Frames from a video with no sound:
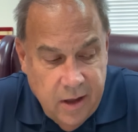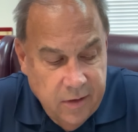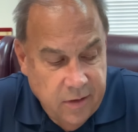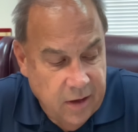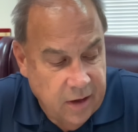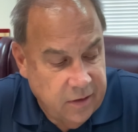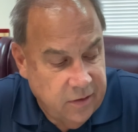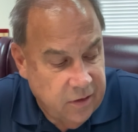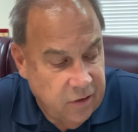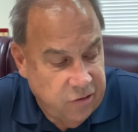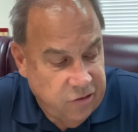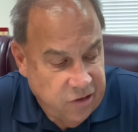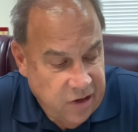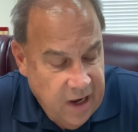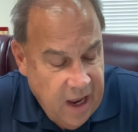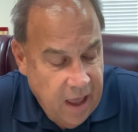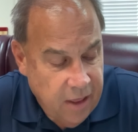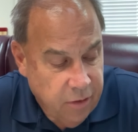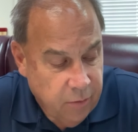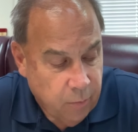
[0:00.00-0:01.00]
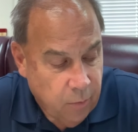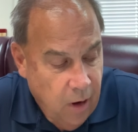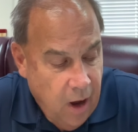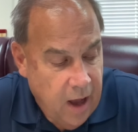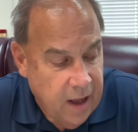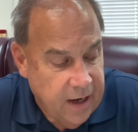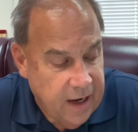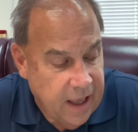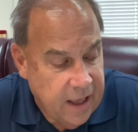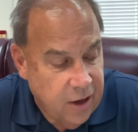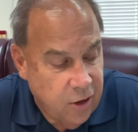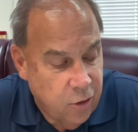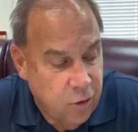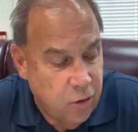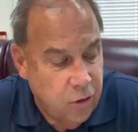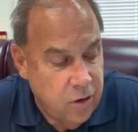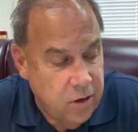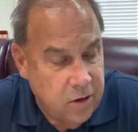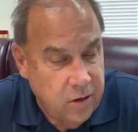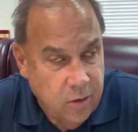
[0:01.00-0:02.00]
that she hath wrought a
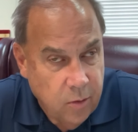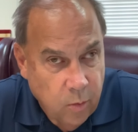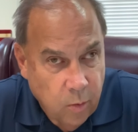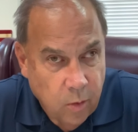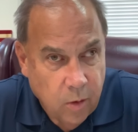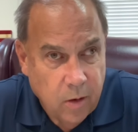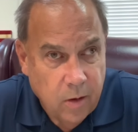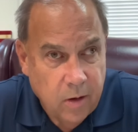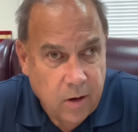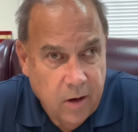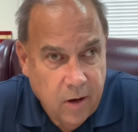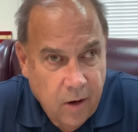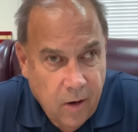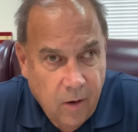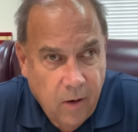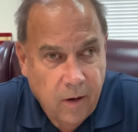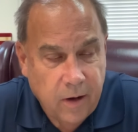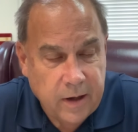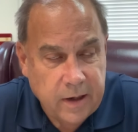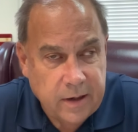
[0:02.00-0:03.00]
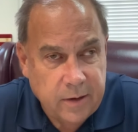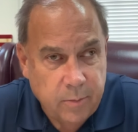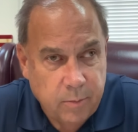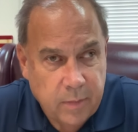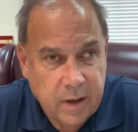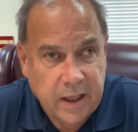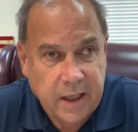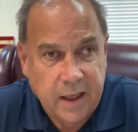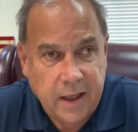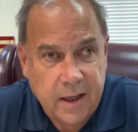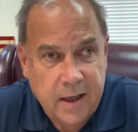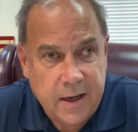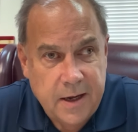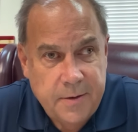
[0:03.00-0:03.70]
good work on me.